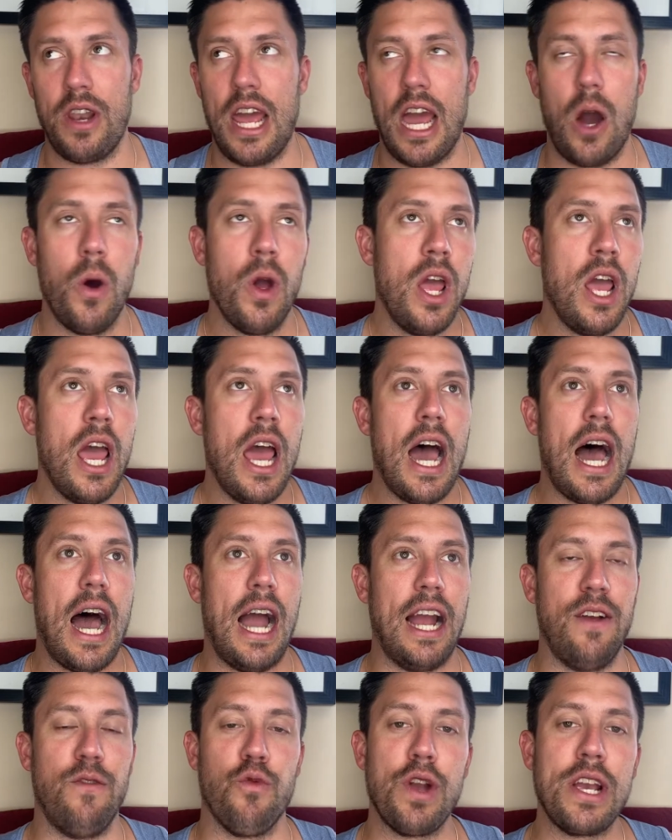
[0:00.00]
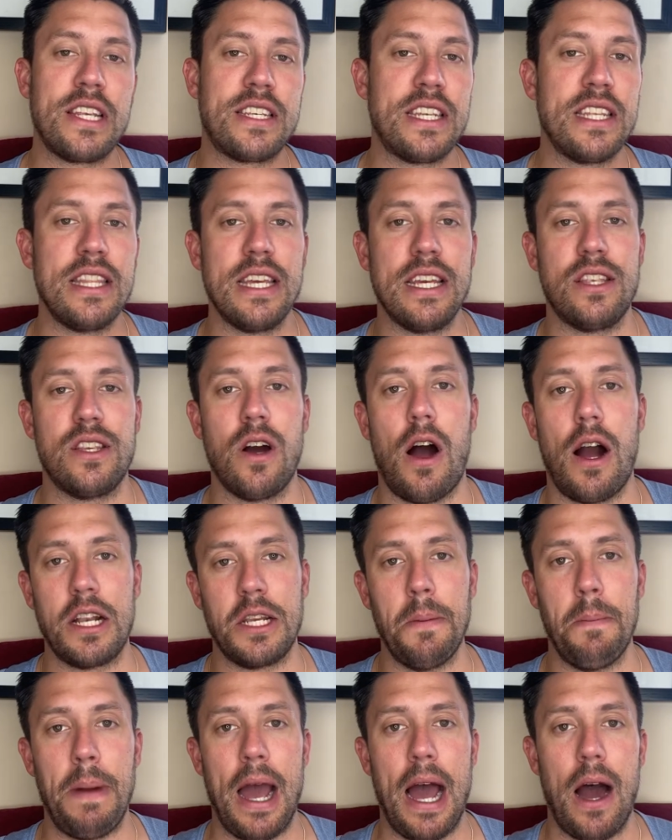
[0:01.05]
Now, I recently talked
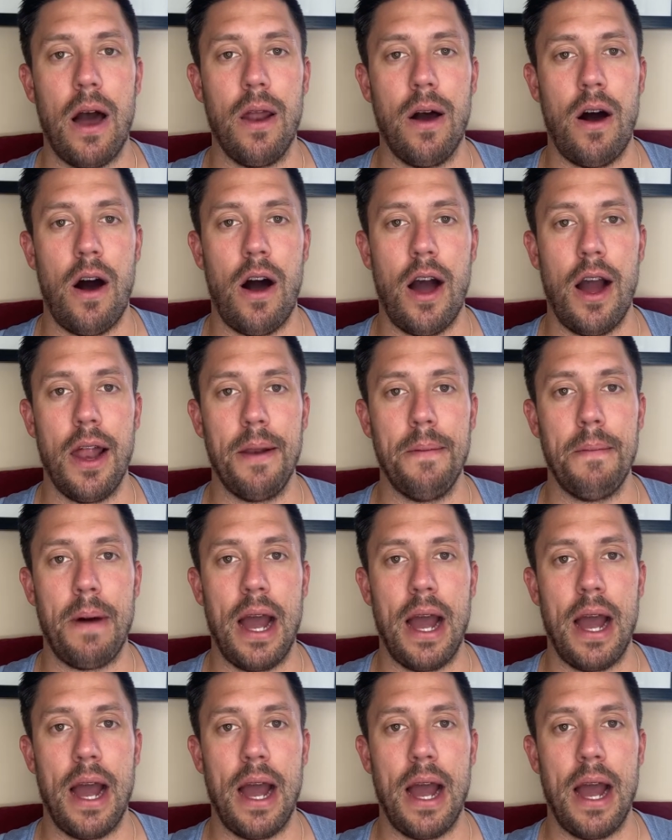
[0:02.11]
about on